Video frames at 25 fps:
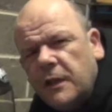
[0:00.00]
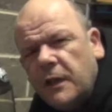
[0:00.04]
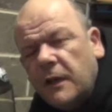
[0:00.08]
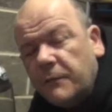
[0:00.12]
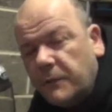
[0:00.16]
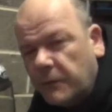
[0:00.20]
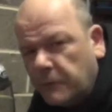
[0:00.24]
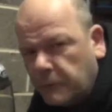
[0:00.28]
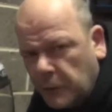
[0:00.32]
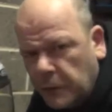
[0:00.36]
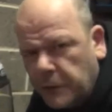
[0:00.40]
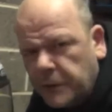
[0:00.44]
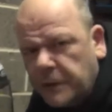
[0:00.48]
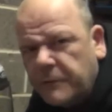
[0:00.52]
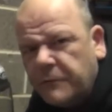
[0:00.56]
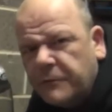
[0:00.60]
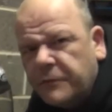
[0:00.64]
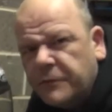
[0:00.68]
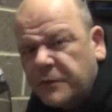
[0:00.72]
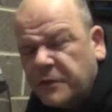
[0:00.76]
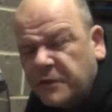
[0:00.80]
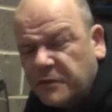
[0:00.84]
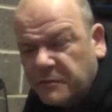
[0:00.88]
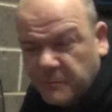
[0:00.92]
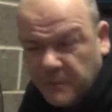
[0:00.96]
of the road in
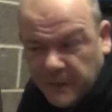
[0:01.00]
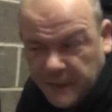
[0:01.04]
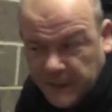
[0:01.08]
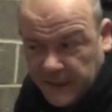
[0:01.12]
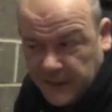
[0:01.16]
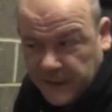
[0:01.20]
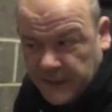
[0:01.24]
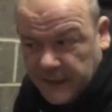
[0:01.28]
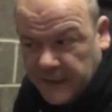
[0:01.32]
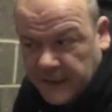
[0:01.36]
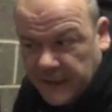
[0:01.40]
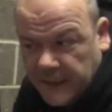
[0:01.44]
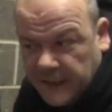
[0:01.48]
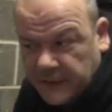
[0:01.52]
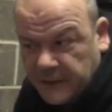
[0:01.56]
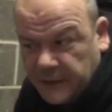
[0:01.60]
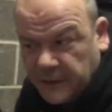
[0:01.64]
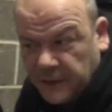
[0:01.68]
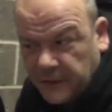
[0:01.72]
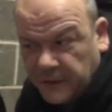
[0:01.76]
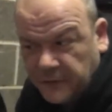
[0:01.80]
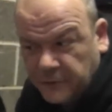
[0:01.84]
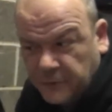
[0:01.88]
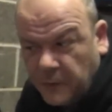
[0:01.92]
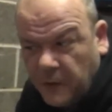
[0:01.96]
front of me and
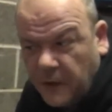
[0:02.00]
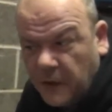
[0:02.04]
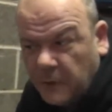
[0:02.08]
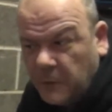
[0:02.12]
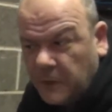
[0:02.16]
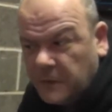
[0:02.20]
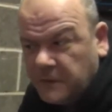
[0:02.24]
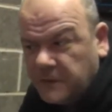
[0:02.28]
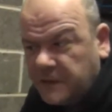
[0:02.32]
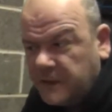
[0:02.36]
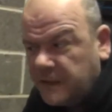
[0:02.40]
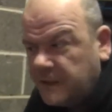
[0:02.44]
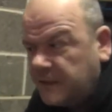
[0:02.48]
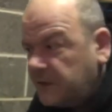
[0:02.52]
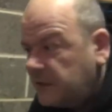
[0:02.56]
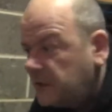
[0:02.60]
none of what I wanted.